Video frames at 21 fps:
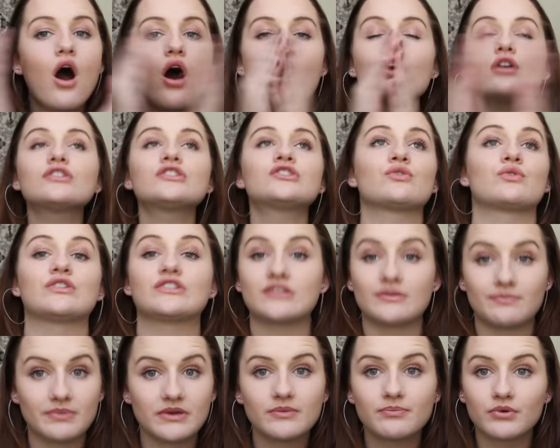all sorts
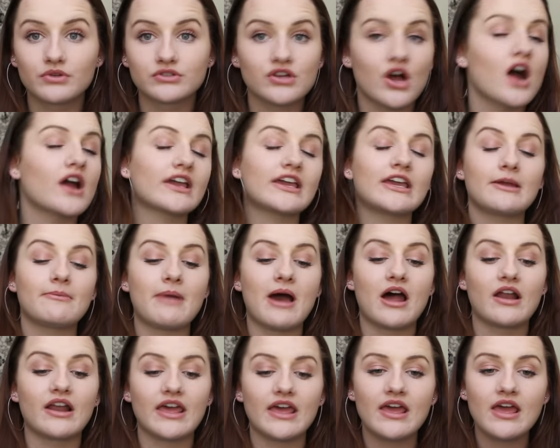of people talking
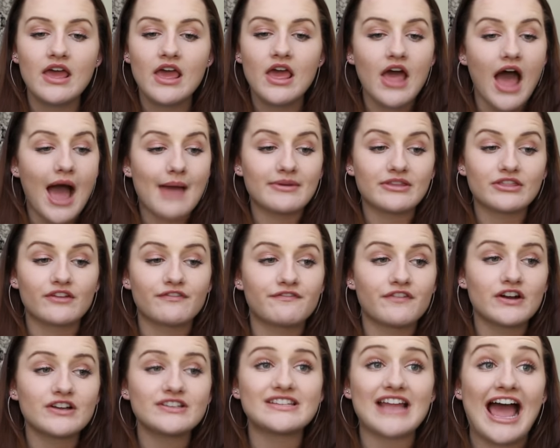about it. I mean, the
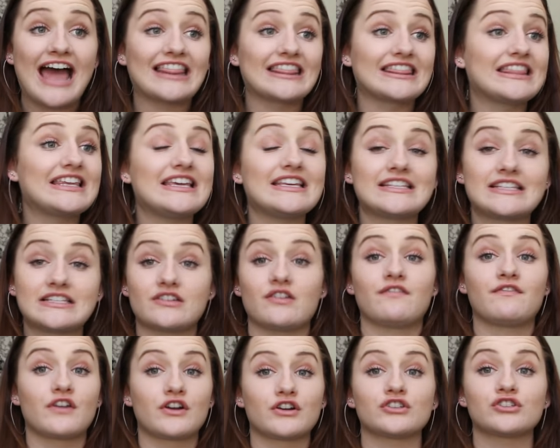first, at least
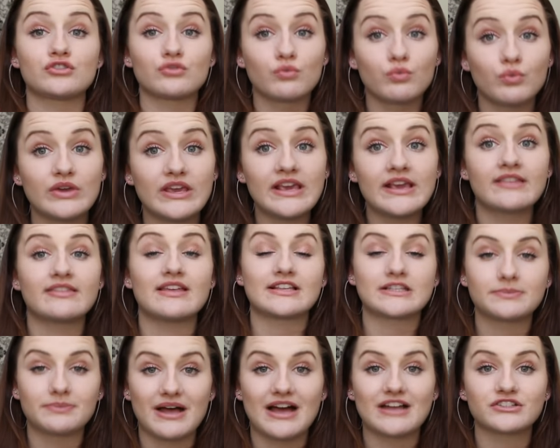first week
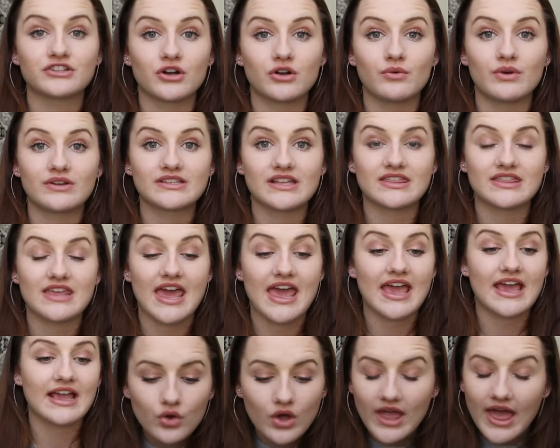that Splash Girl was a
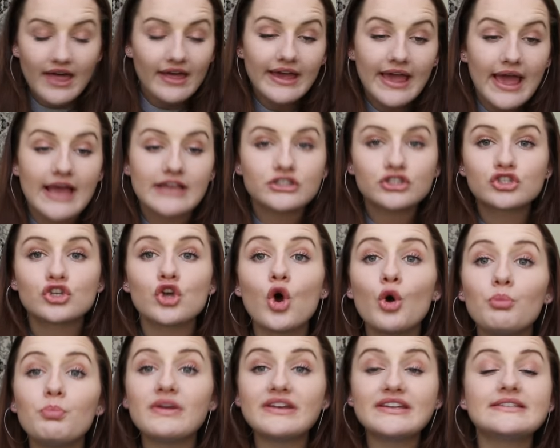thing, like
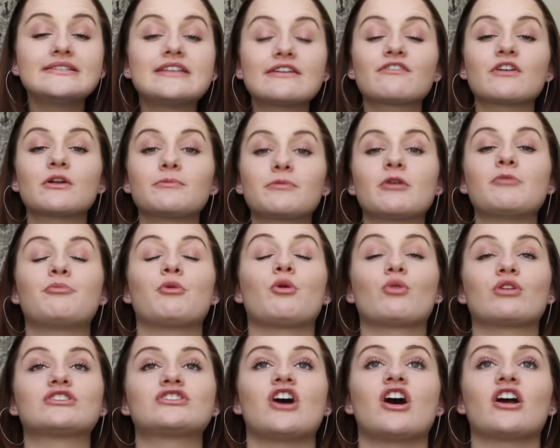so many different people
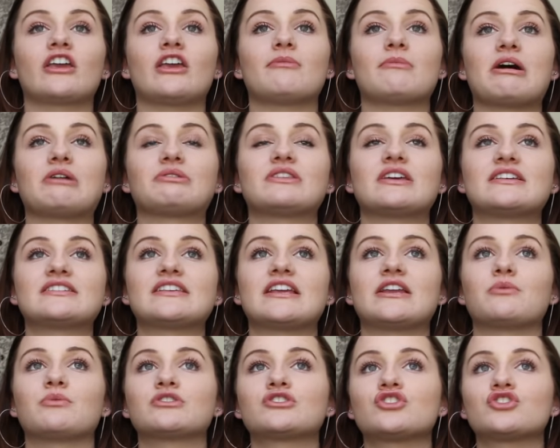were talking about this, and
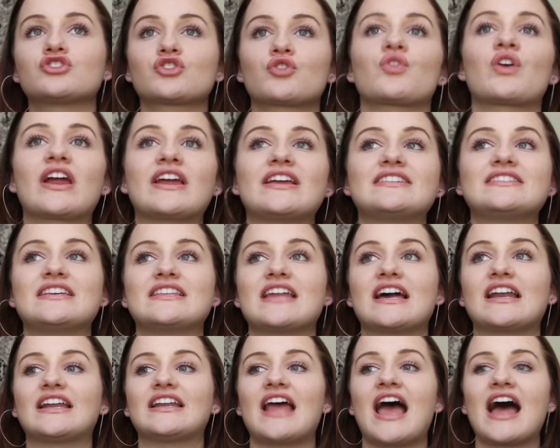it was just crazy
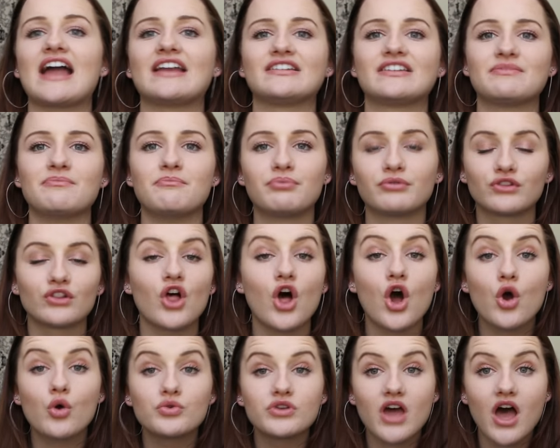that it had
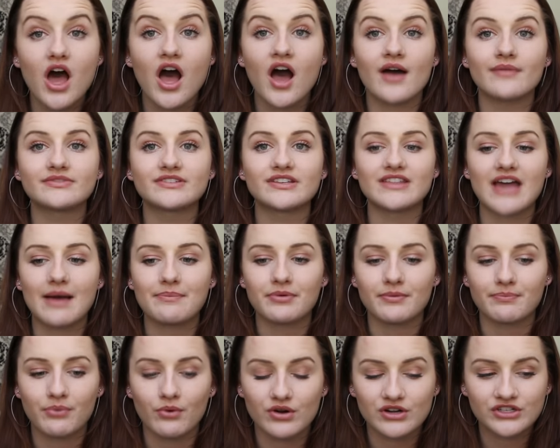blown up to that
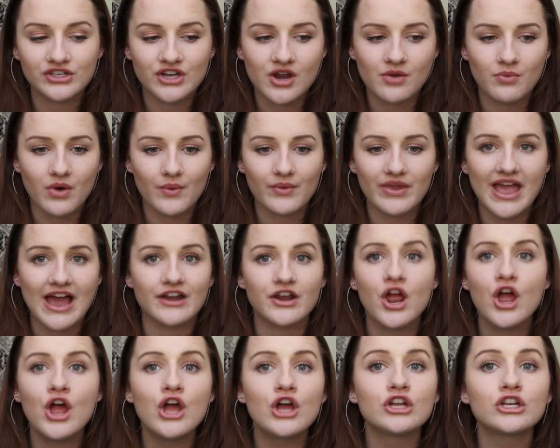proportion where we had
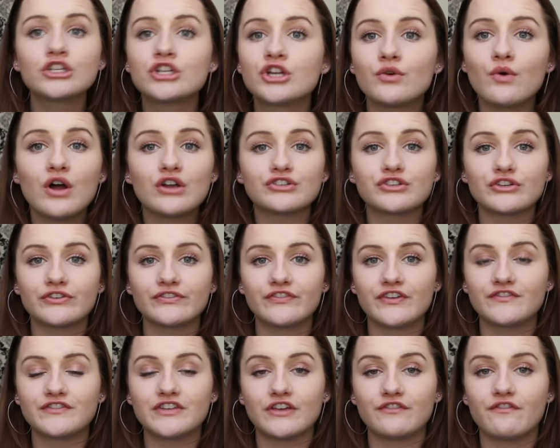two hundred
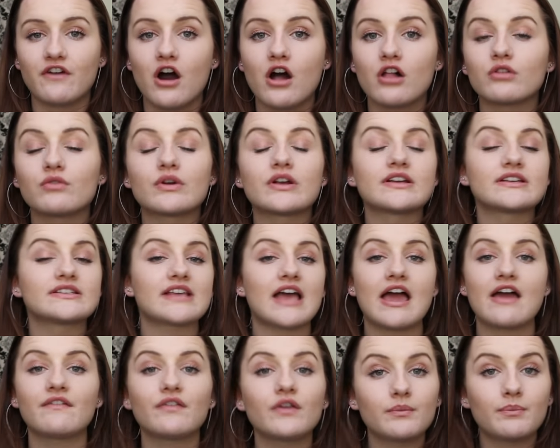fifty followers,
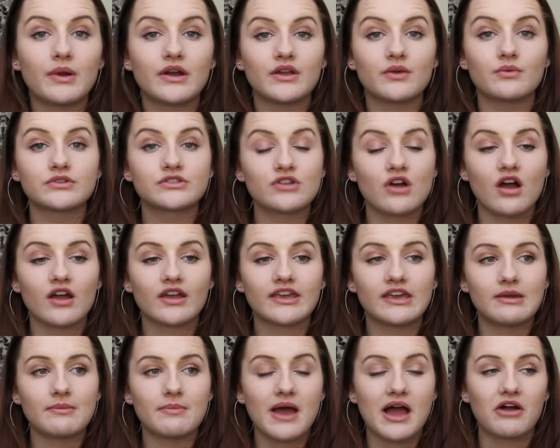everybody was
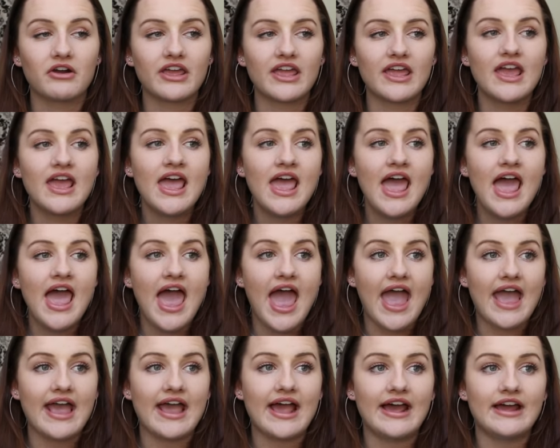talking about it,
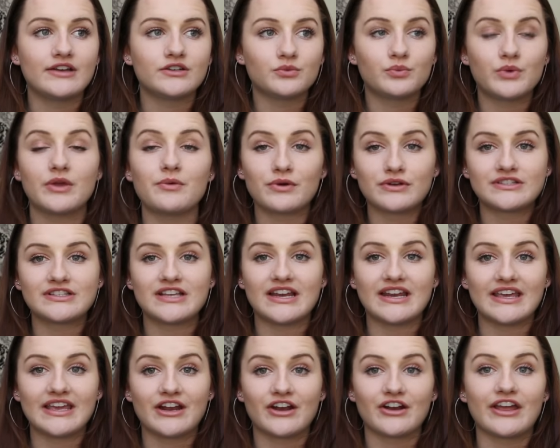and we were
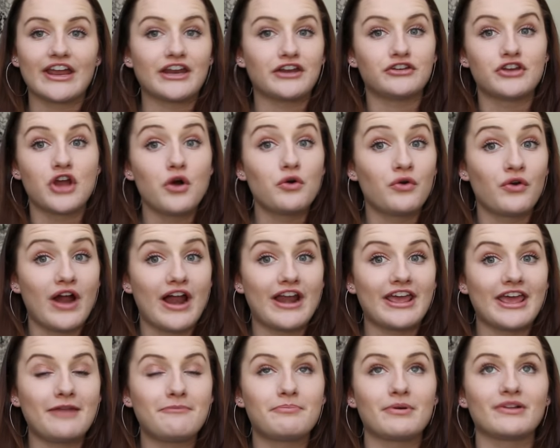sitting here getting no
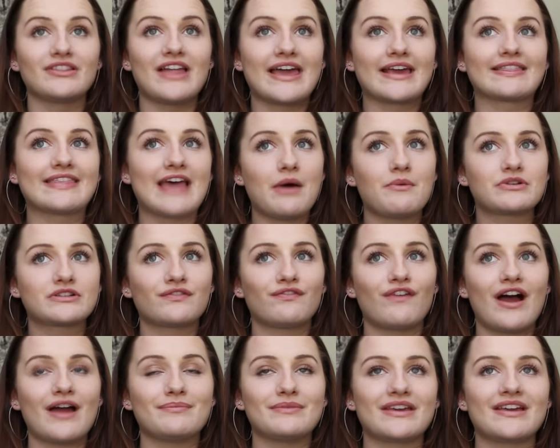credit, but like that was
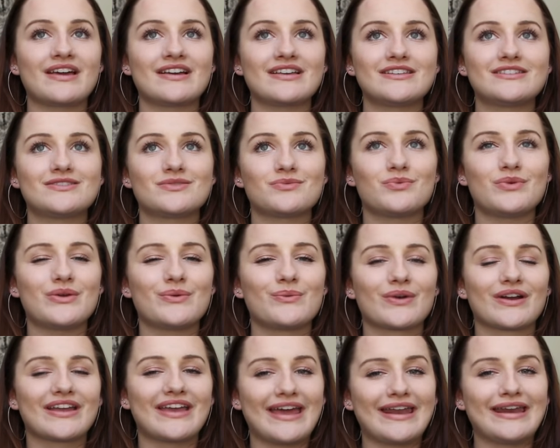fine because we
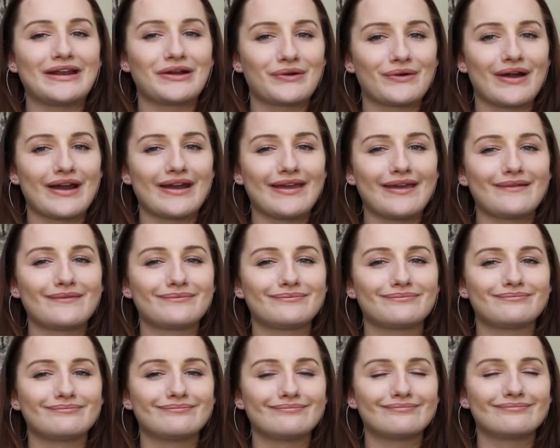were getting credit.
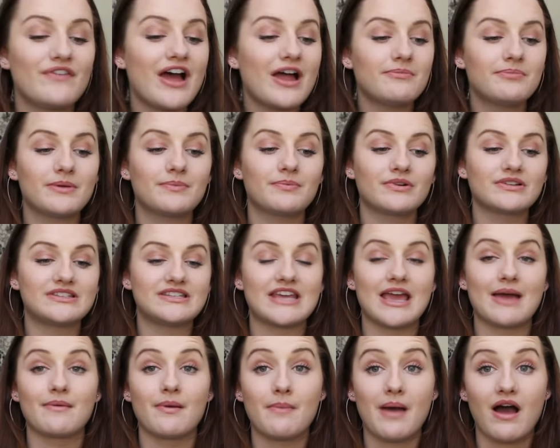Had people
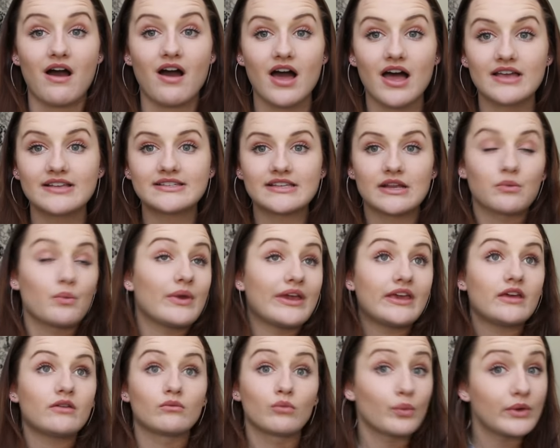D M about us, and
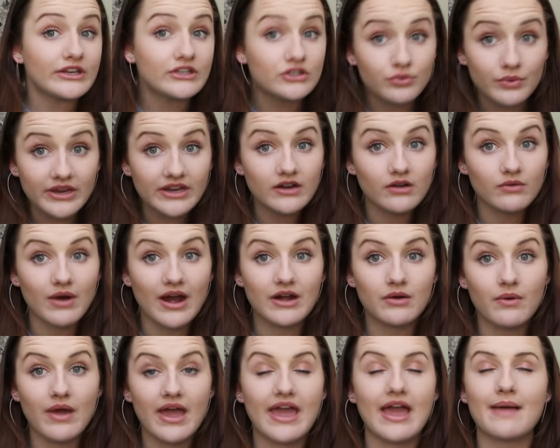we we tweet it right
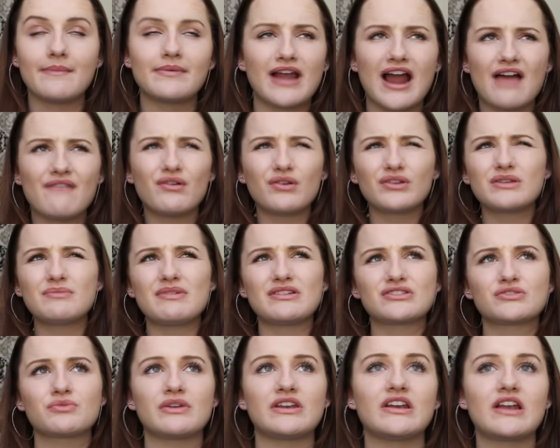away. I mean, I've only
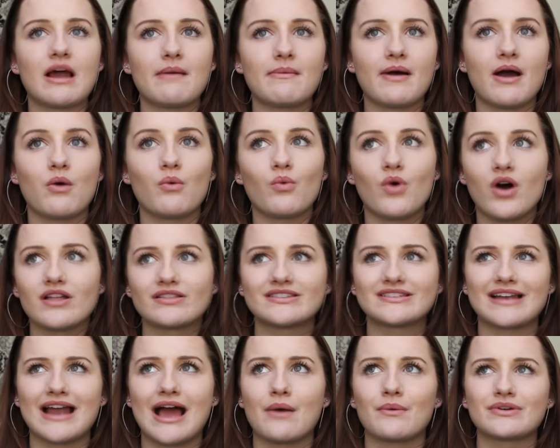been tweeted about
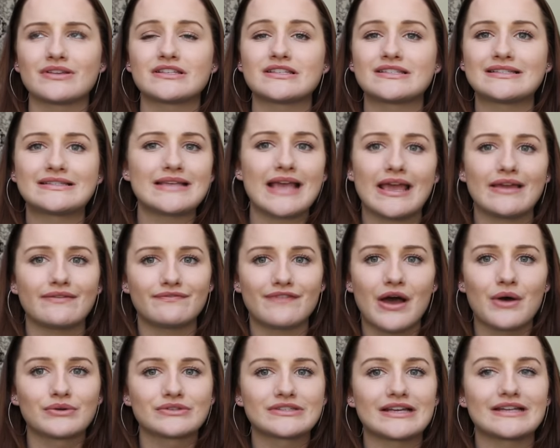once, and I was safe.
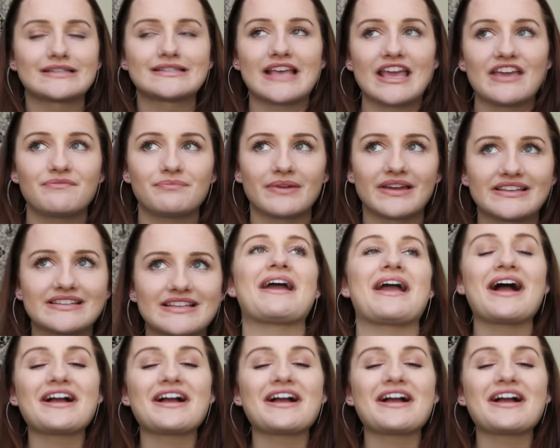I was at a safe place. I